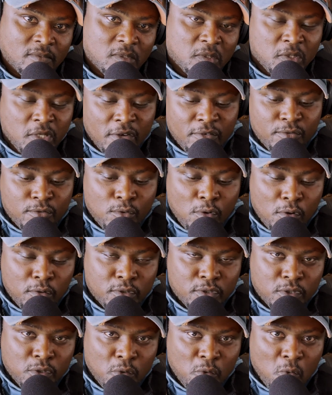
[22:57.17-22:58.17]
You have
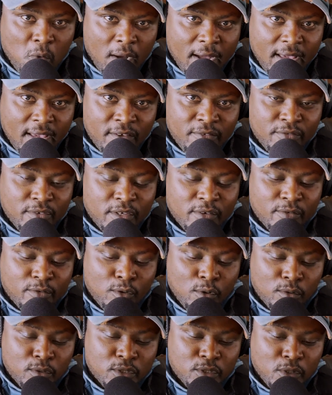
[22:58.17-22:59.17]
wronged your wife, you have
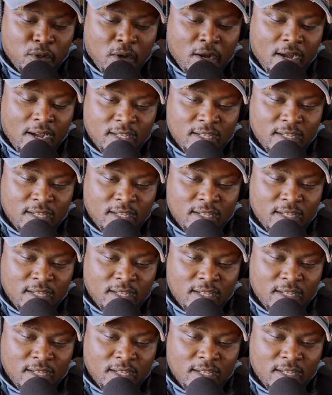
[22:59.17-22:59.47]
wronged your